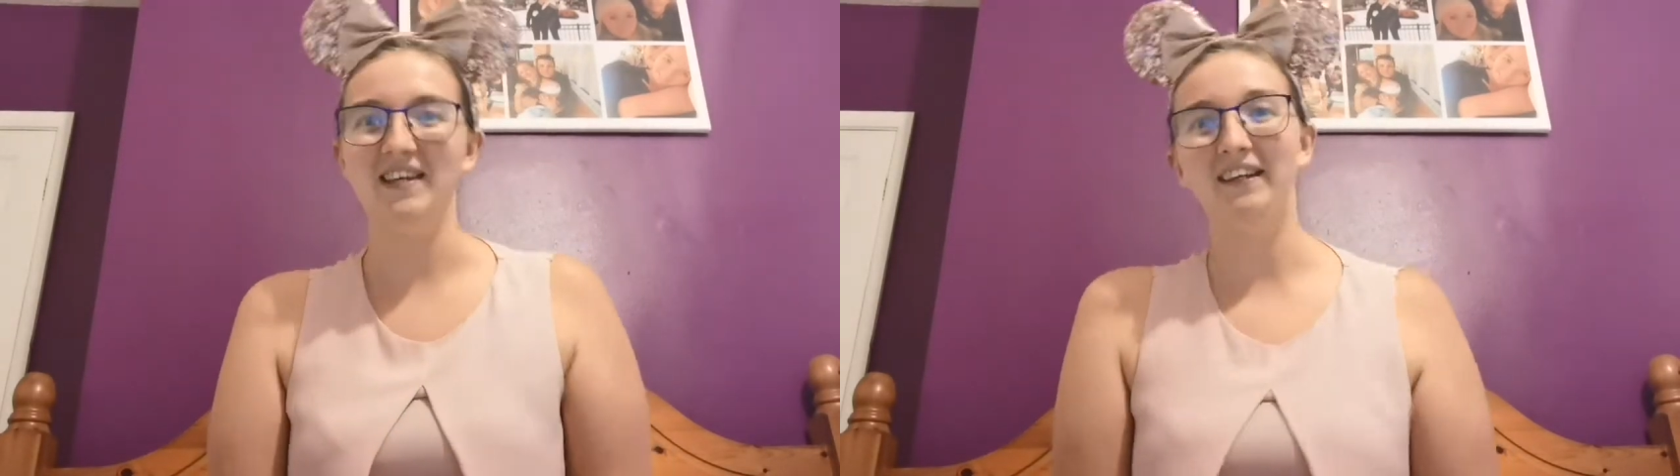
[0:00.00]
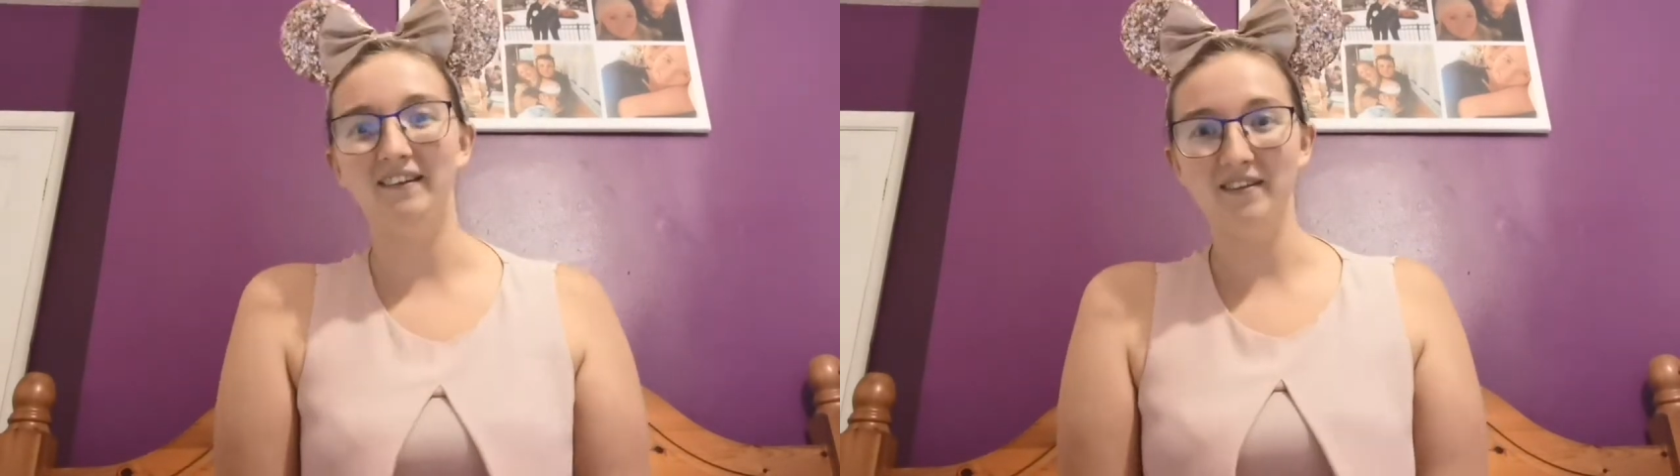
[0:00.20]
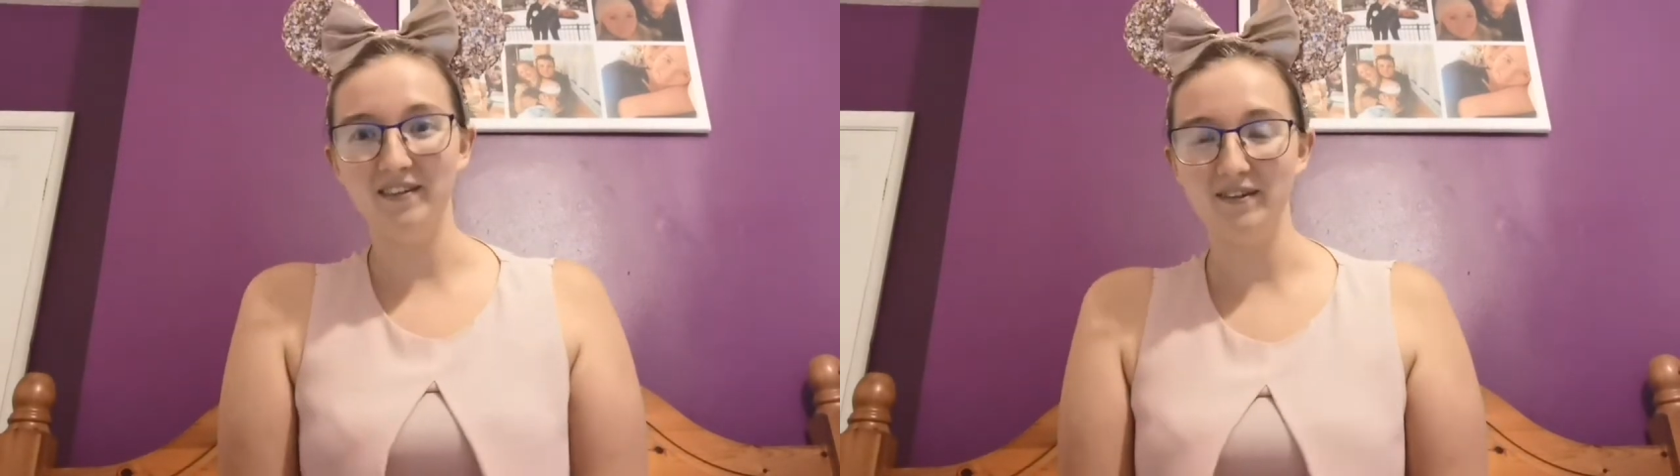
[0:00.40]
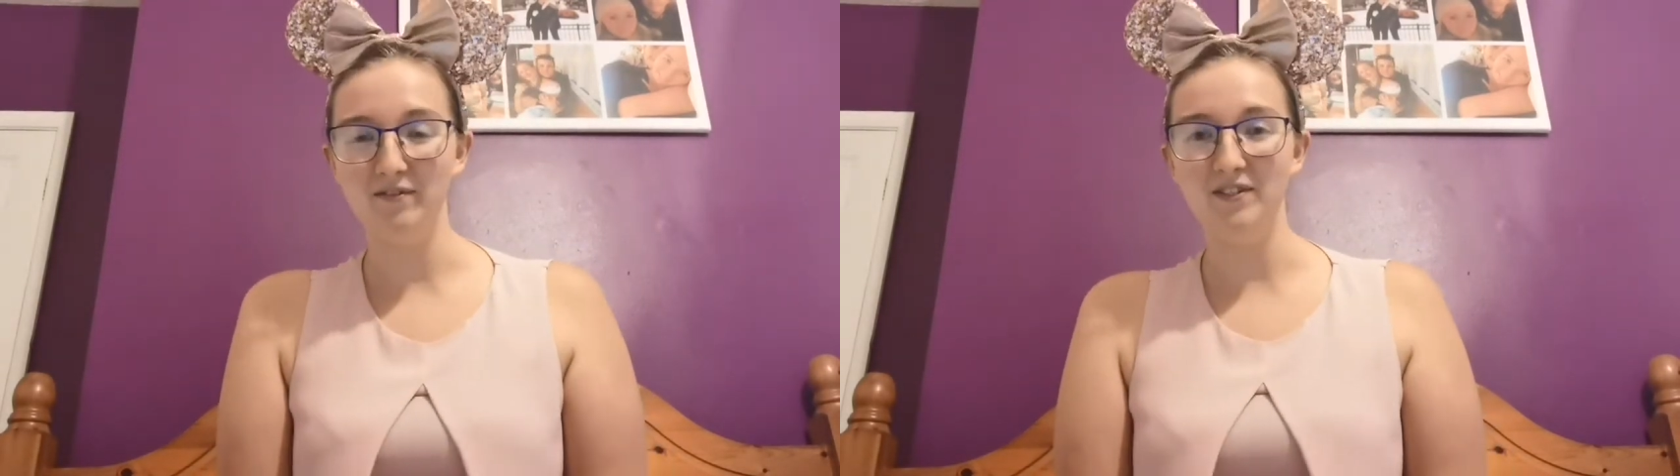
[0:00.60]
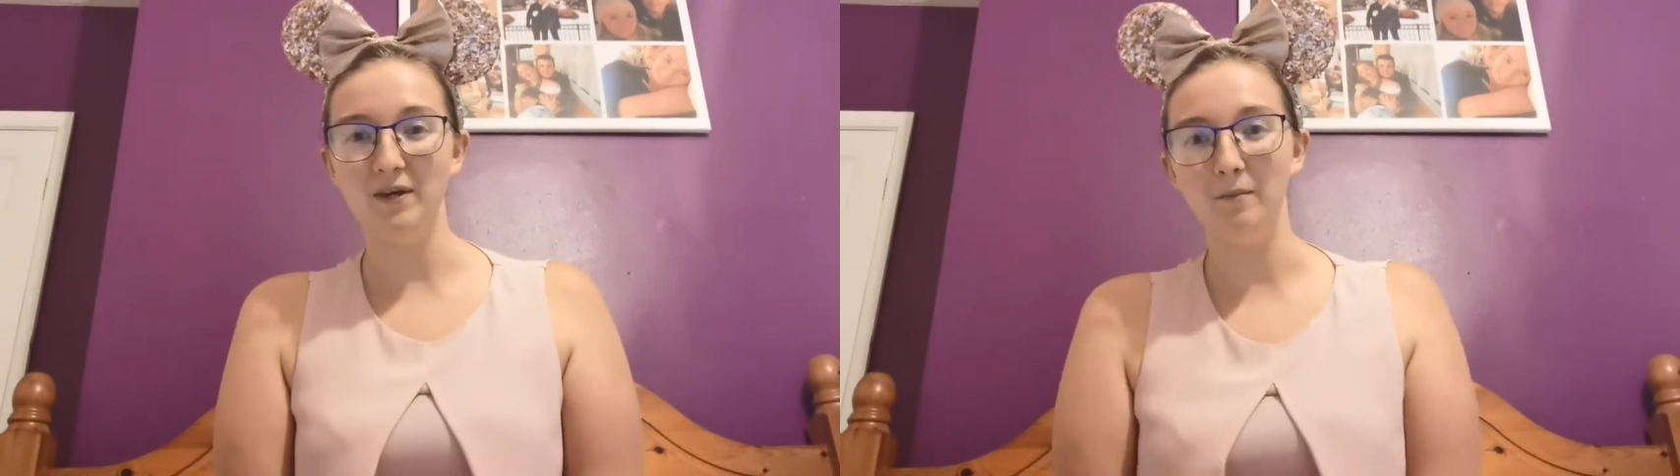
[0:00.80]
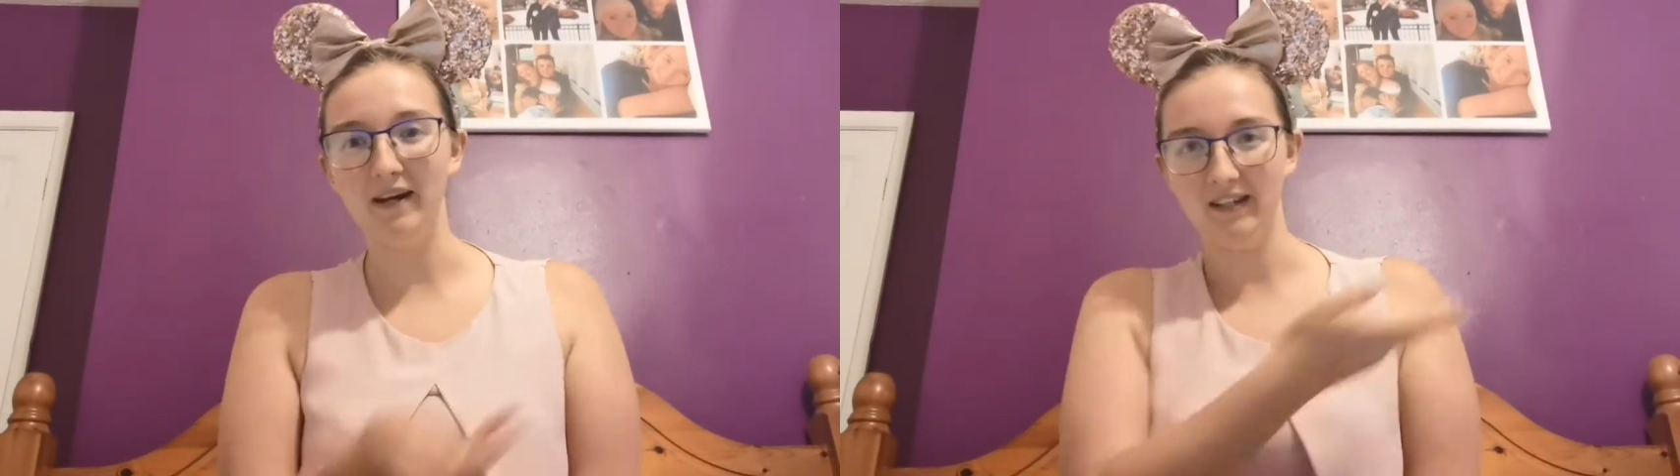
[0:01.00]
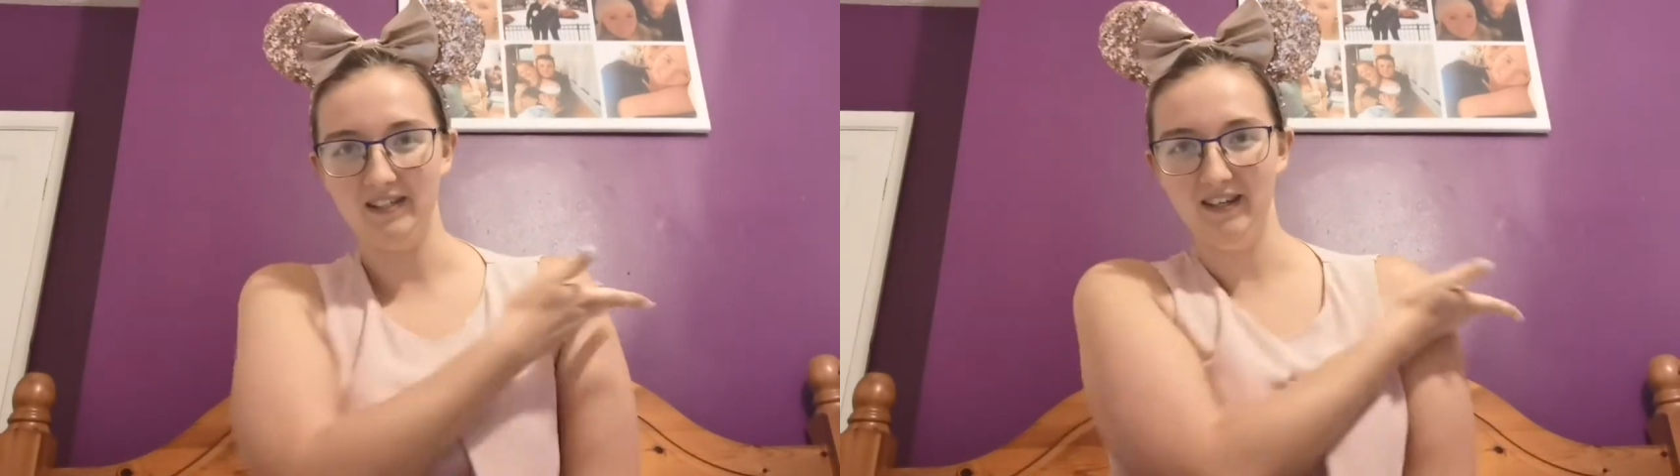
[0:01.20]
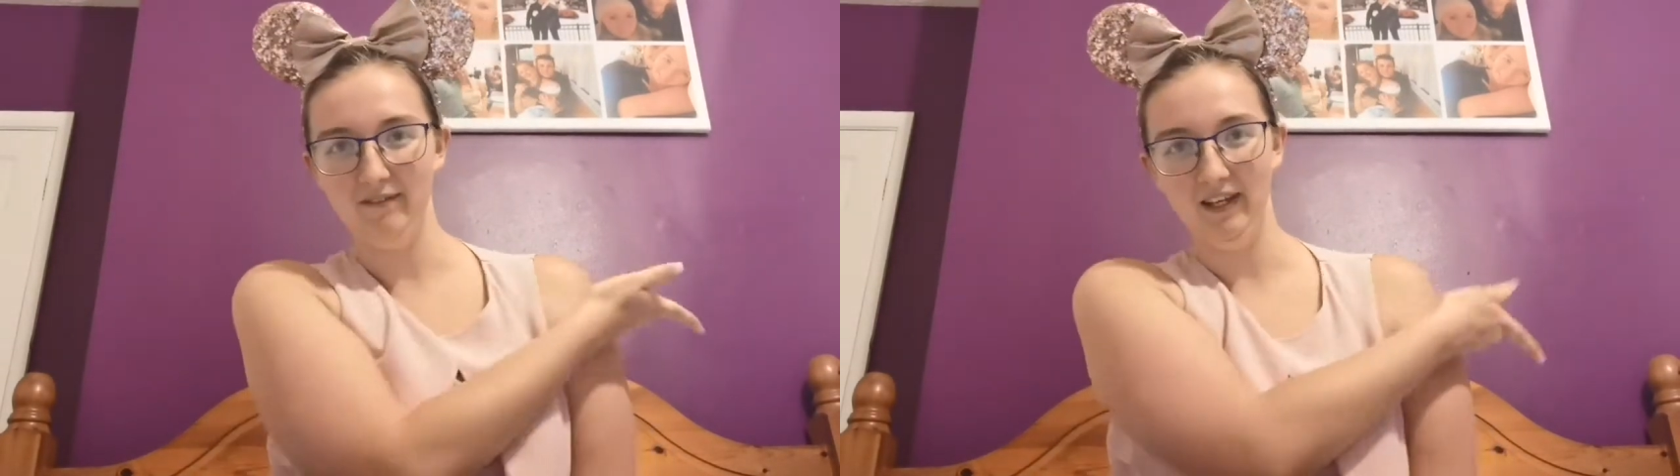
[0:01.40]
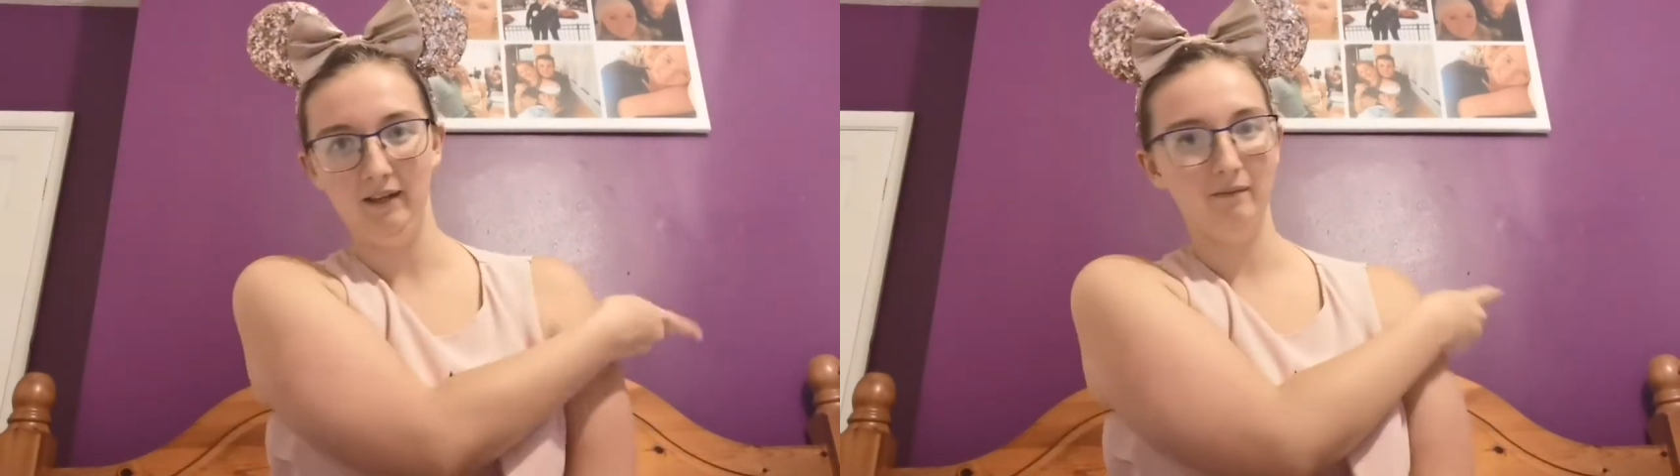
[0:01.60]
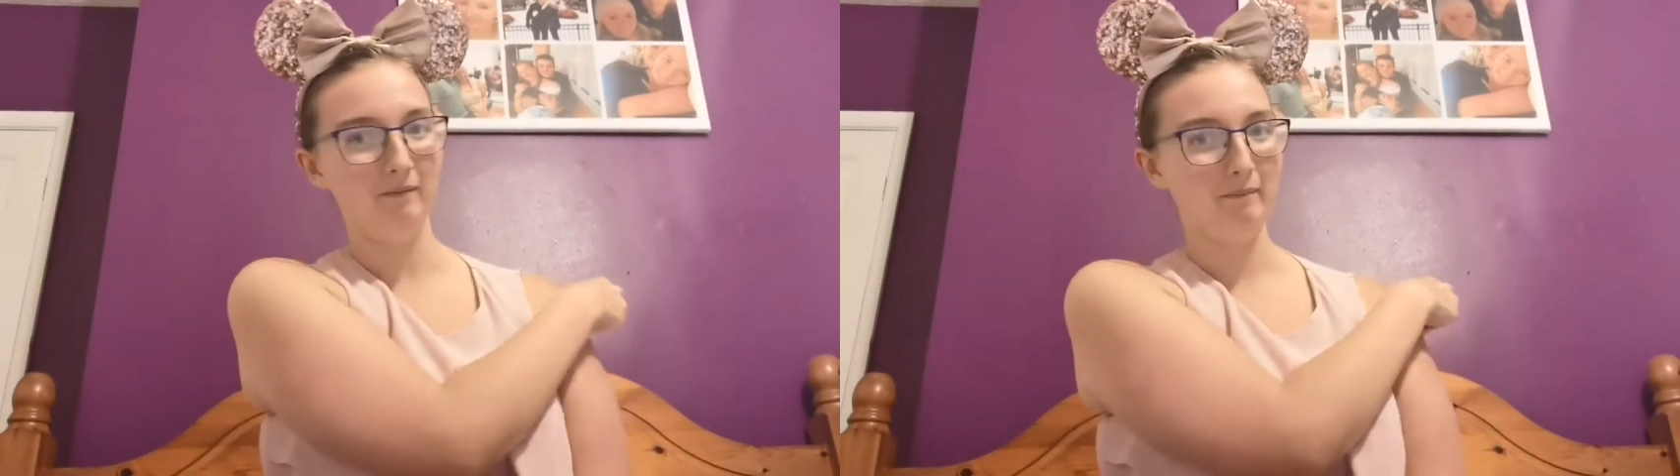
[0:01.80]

and I know that sounds so bad because I have like